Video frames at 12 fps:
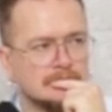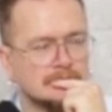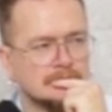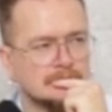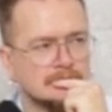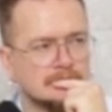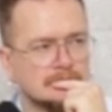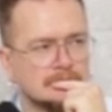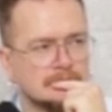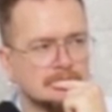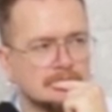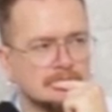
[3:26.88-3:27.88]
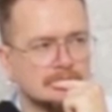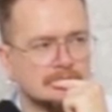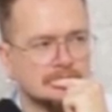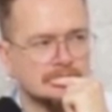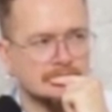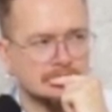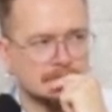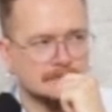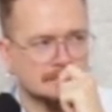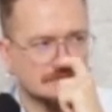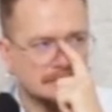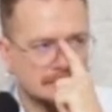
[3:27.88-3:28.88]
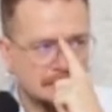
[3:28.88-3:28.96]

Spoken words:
(not speaking)